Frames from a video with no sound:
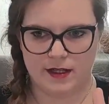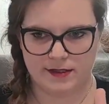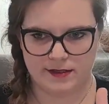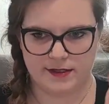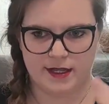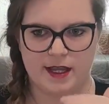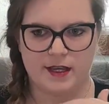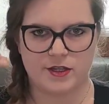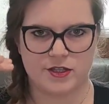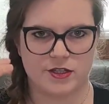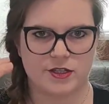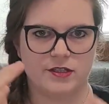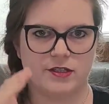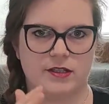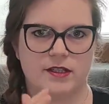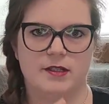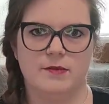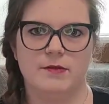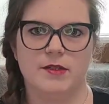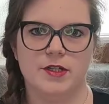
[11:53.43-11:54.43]

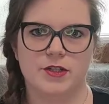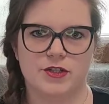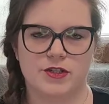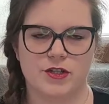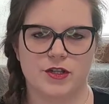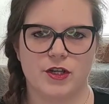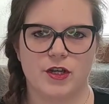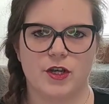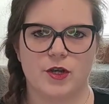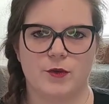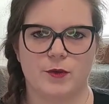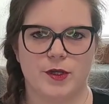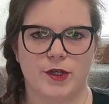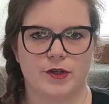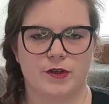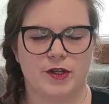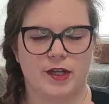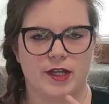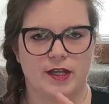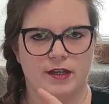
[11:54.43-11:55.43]
sectioned image where
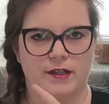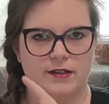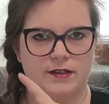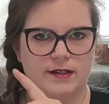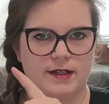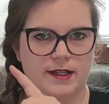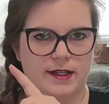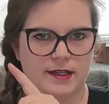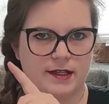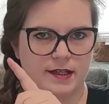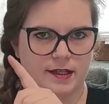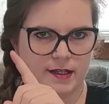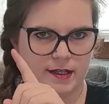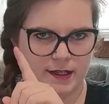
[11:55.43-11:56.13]
you can like